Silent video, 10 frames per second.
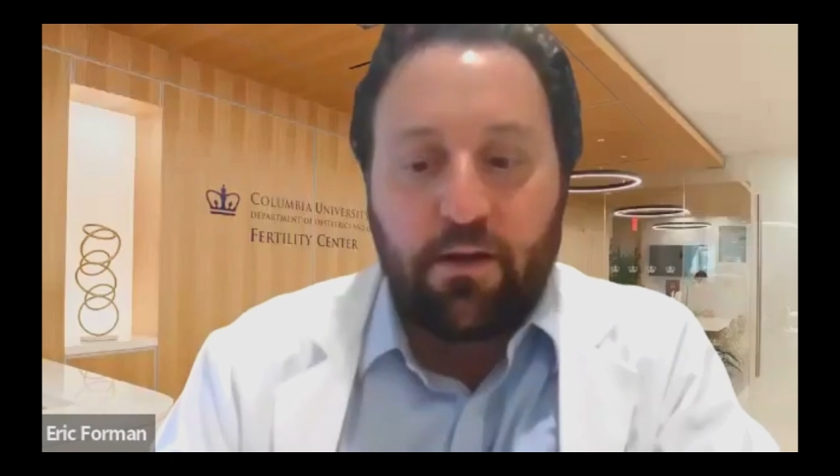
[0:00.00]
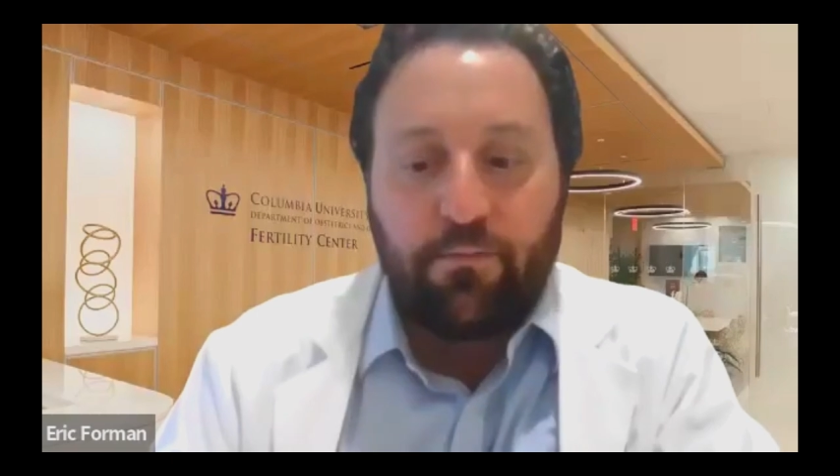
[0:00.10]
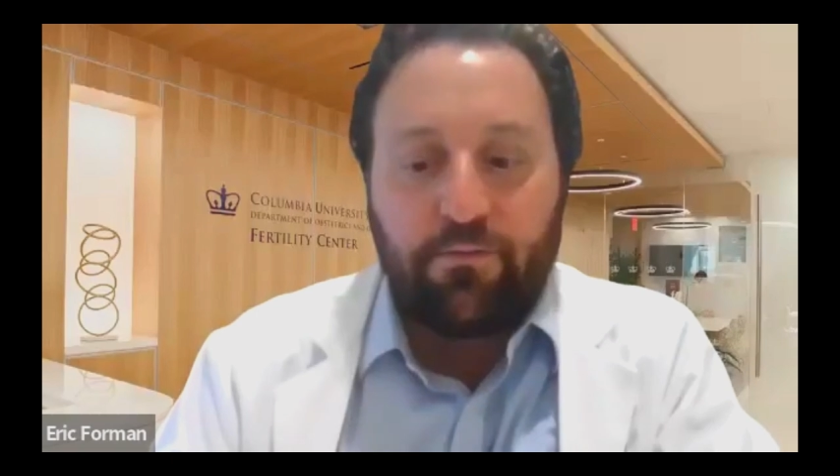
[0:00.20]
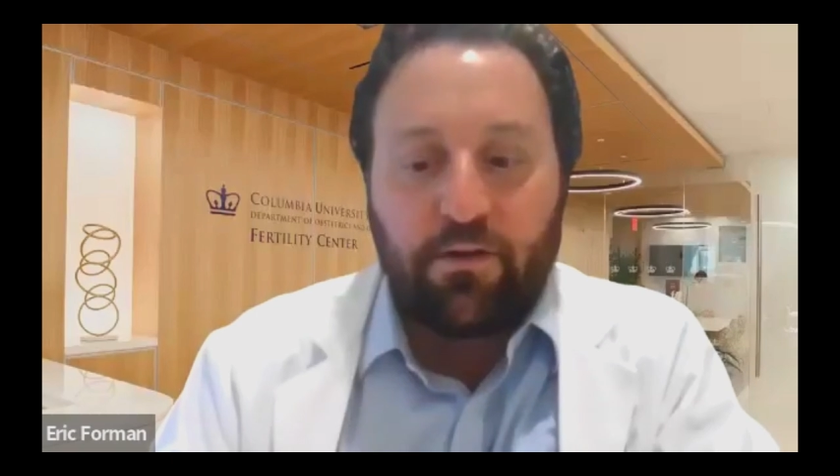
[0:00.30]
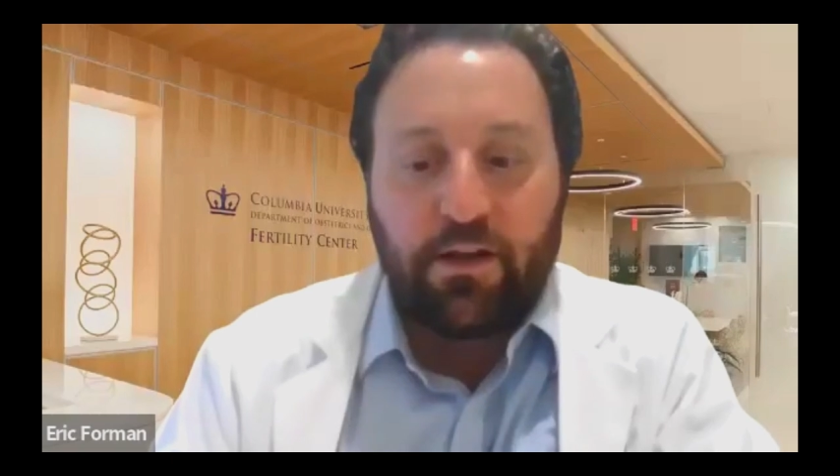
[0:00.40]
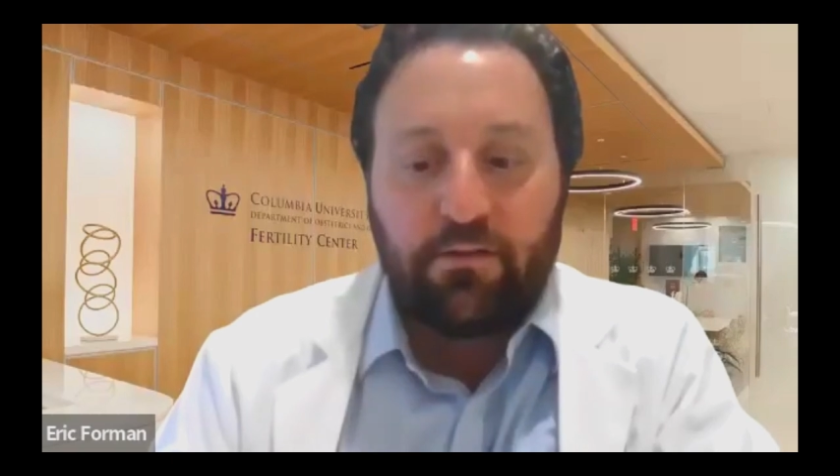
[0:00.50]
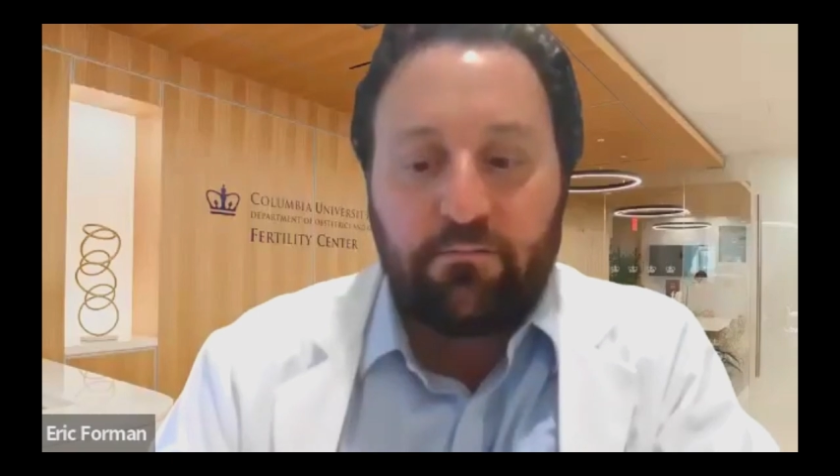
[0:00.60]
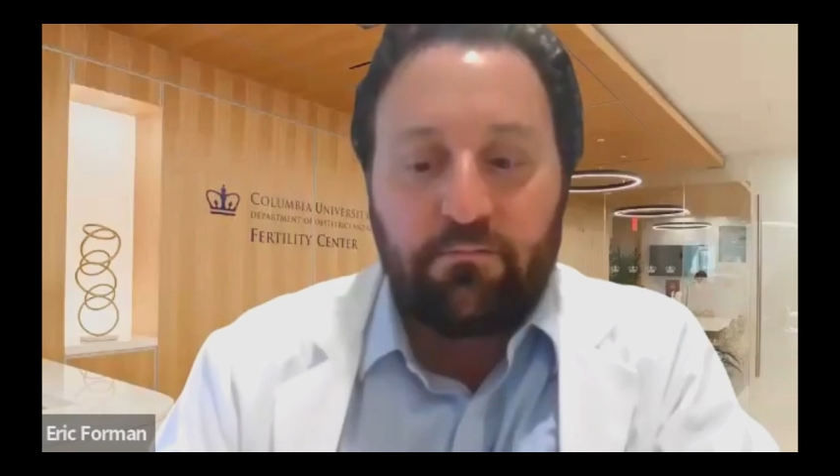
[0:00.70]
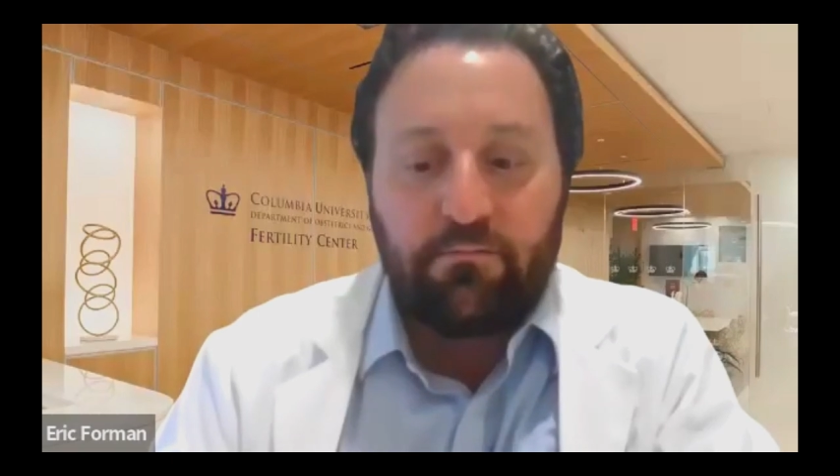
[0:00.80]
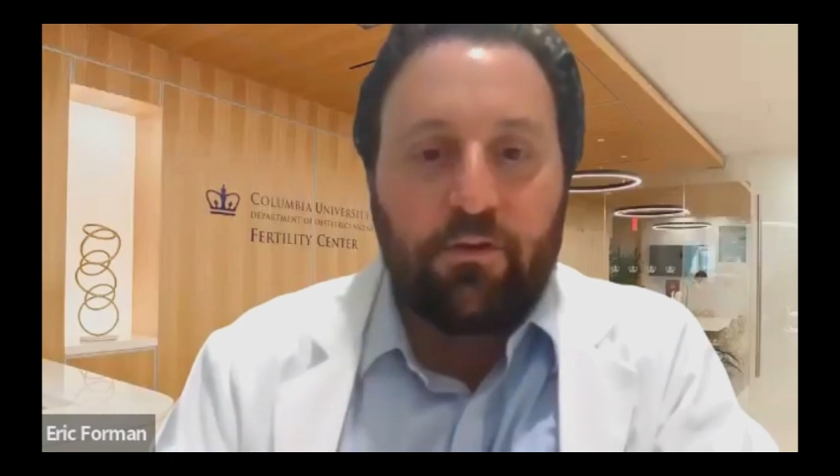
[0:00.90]
and you're up for it,
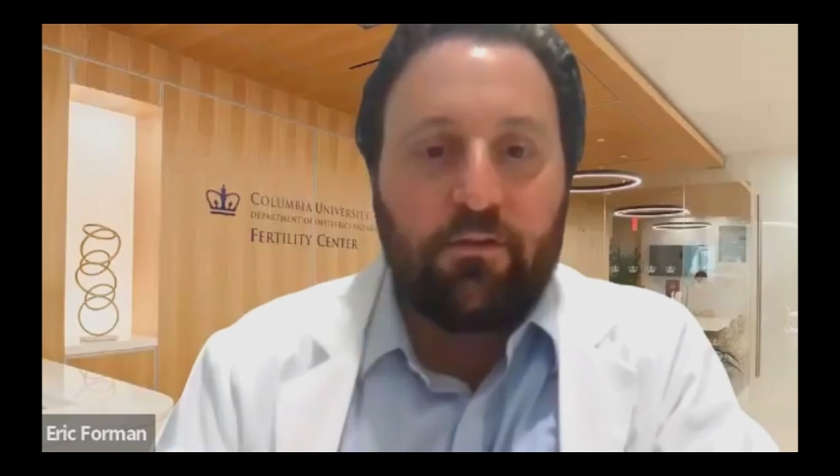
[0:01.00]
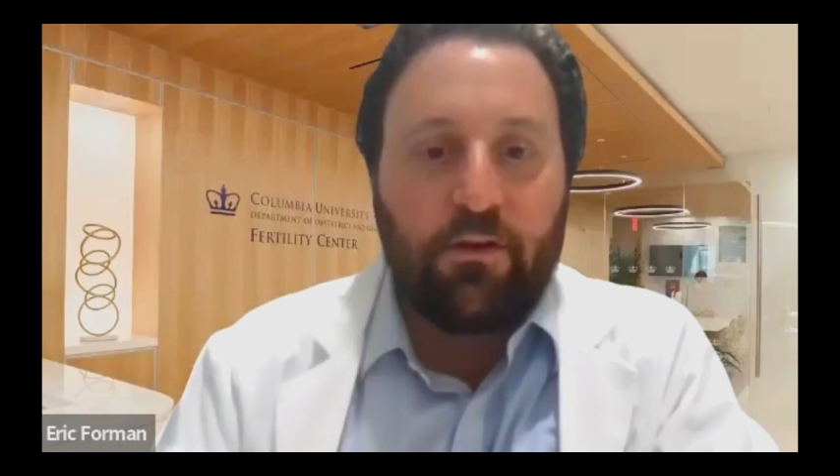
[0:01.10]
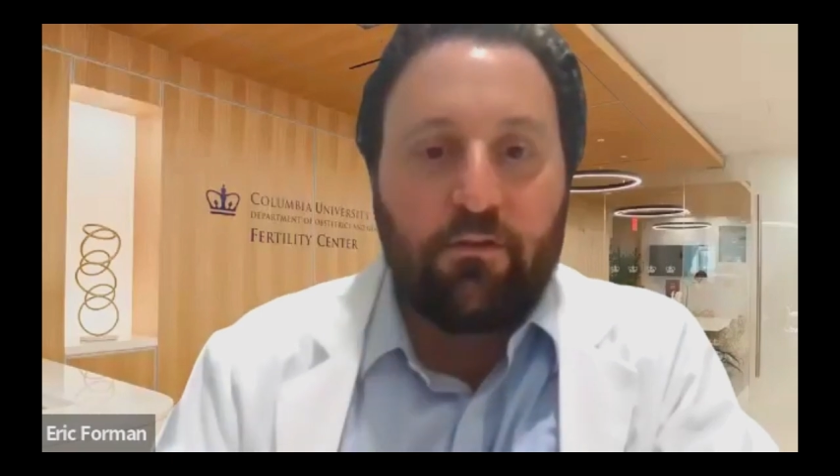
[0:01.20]
I would